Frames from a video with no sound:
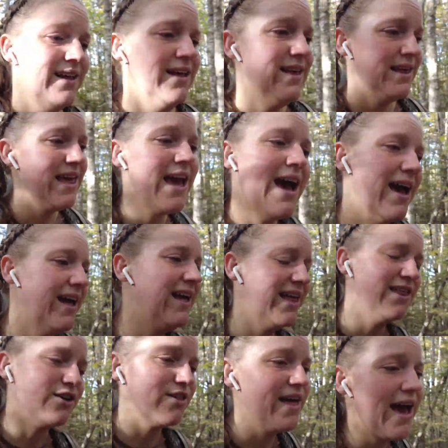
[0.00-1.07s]
yeah,
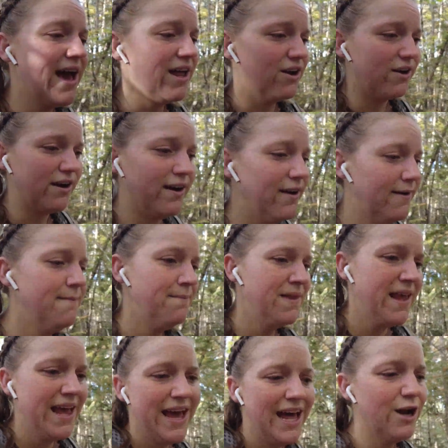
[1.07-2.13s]
either that or,
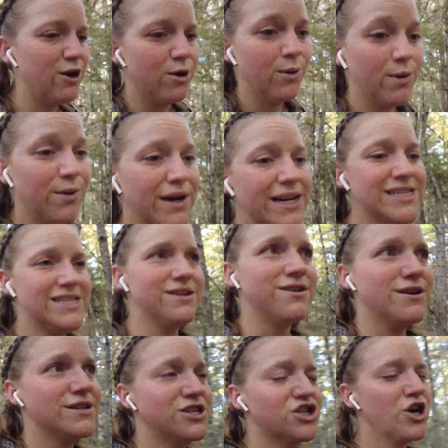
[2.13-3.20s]
I don't know, we were going to zero
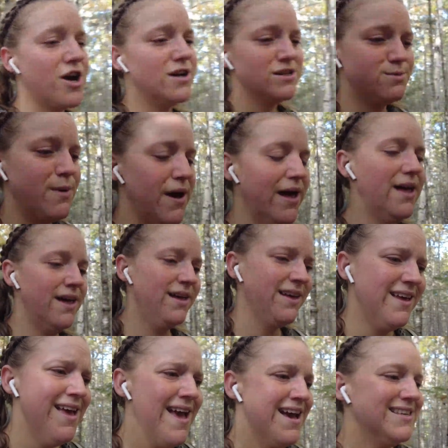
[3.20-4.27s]
at straws, but
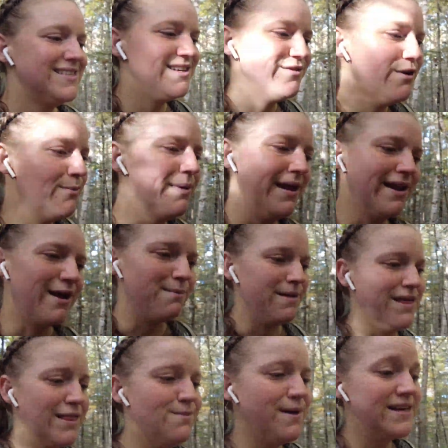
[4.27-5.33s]
zero may not be
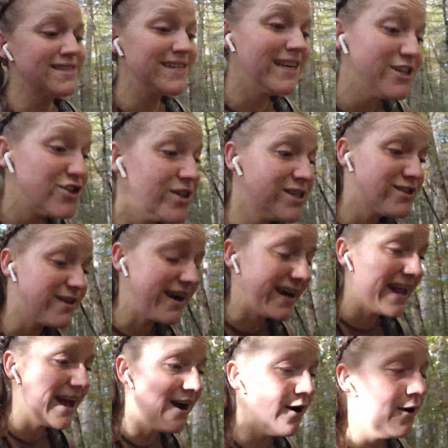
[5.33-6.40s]
in the best interest right
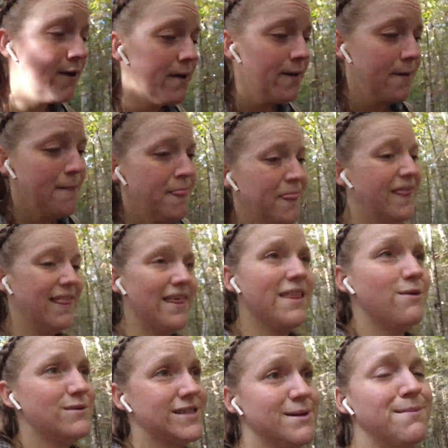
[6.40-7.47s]
now. And then there
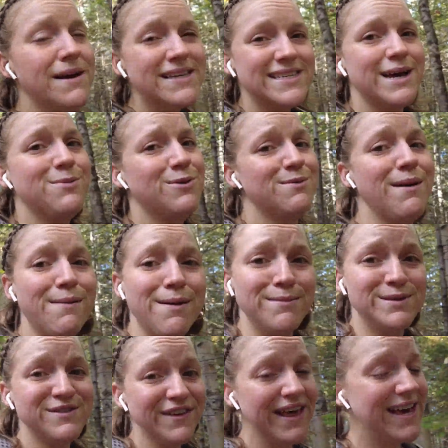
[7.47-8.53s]
was the mix up with my
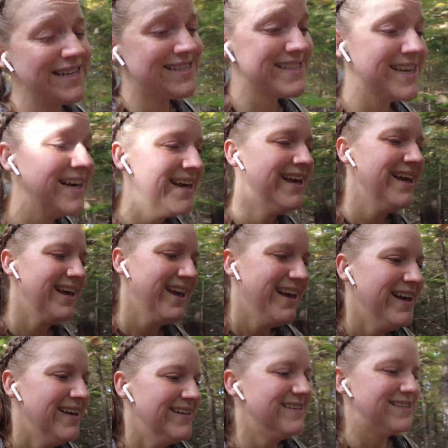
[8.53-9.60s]
mom's flights.
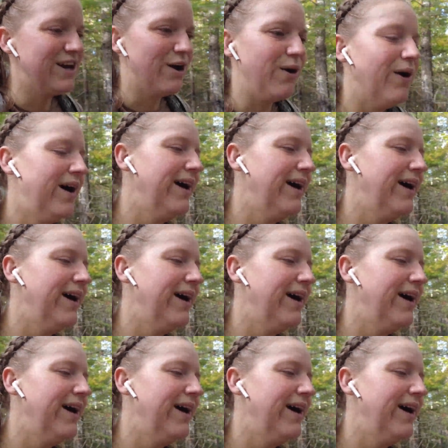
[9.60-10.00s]
So